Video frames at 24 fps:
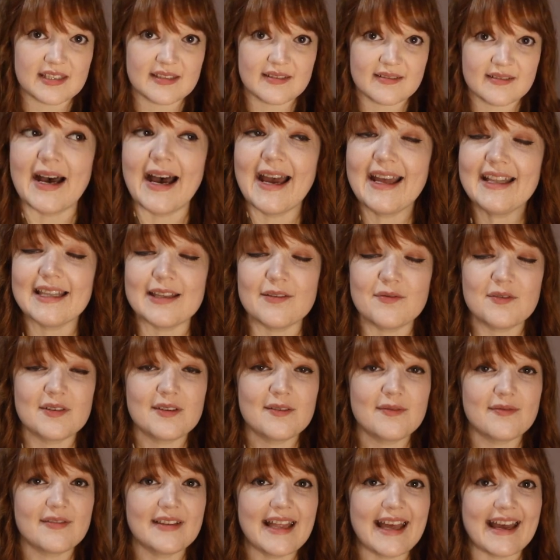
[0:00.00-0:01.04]
But I live in
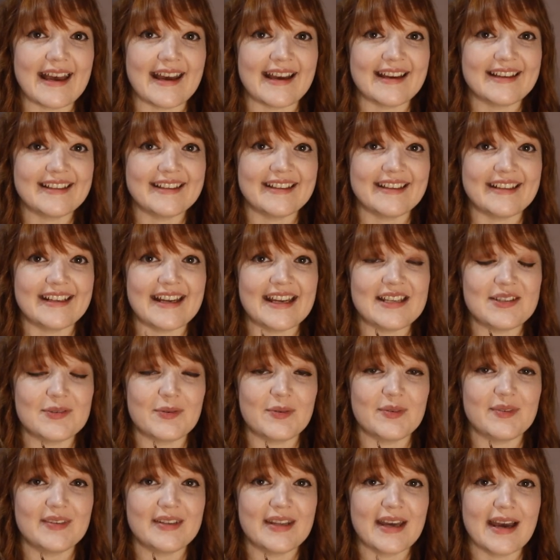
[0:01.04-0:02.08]
a flat and I
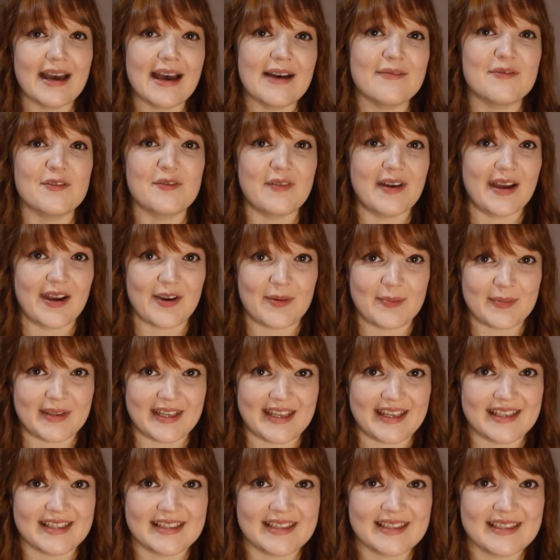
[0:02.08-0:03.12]
don't have a
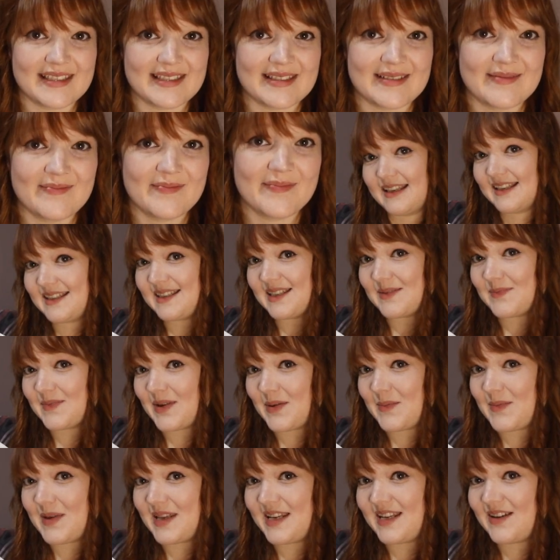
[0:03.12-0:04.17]
fireplace. This is
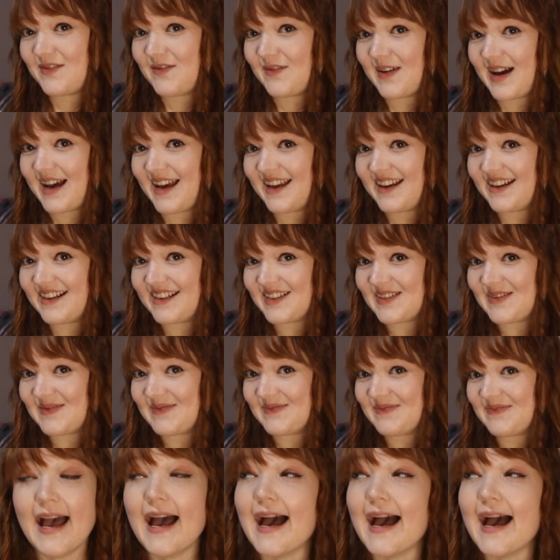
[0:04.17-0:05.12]
my mini fire.